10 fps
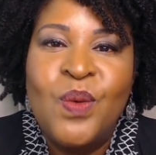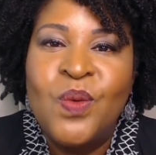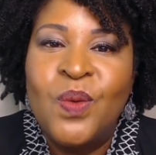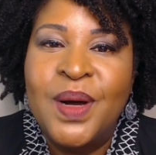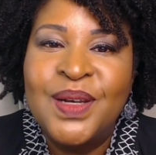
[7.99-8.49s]

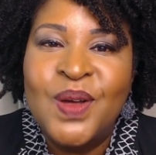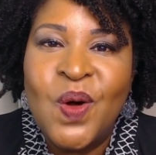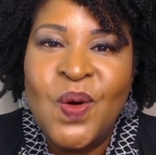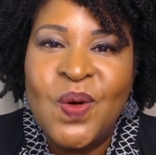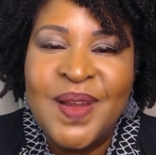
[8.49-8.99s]
one
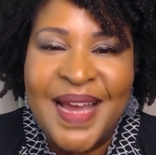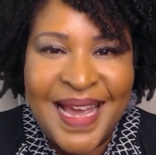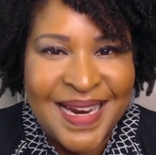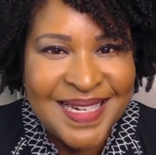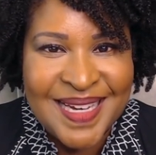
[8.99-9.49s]
goal
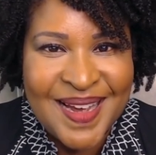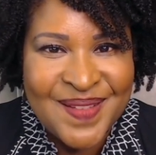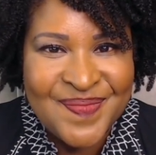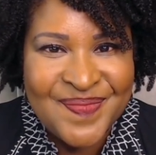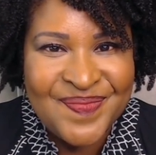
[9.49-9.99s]
at a
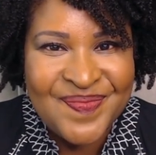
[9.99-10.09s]
time.